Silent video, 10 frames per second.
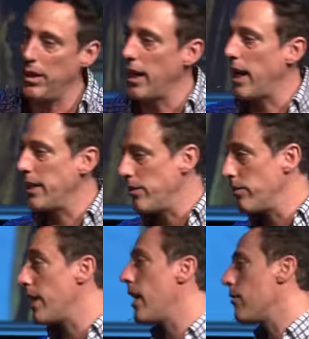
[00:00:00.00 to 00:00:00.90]
How do you do
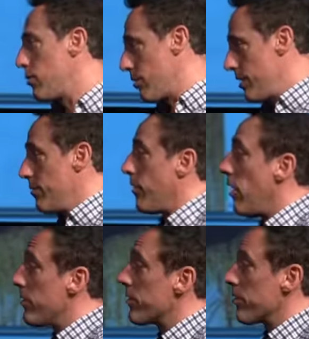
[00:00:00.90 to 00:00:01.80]
that? Of course, he
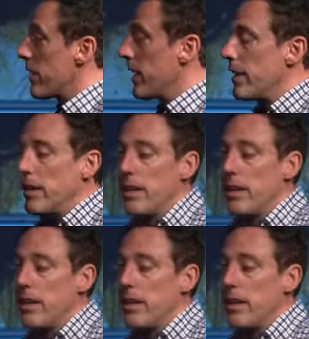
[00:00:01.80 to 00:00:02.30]
falls, right?